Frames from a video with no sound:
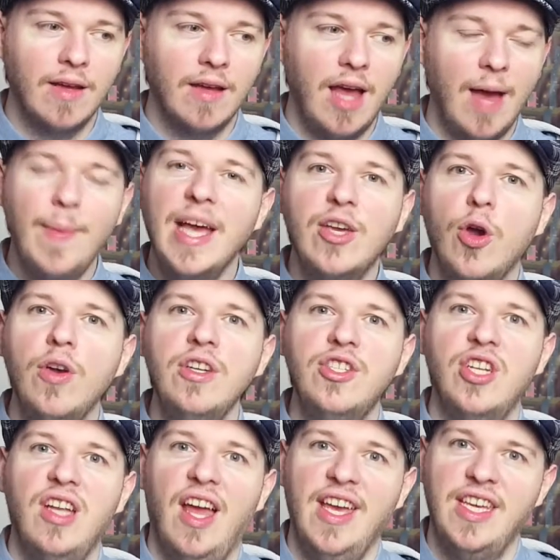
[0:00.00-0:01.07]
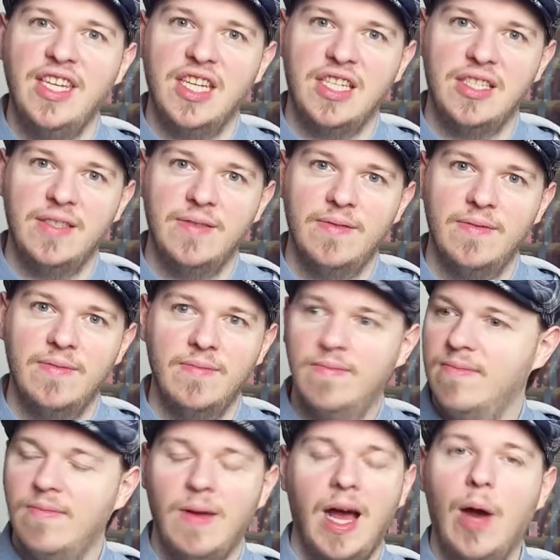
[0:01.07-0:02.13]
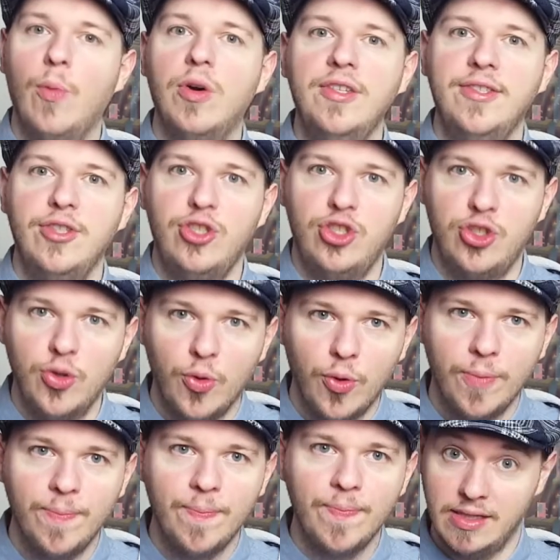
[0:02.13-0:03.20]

Am I going to like it? I wasn't sure.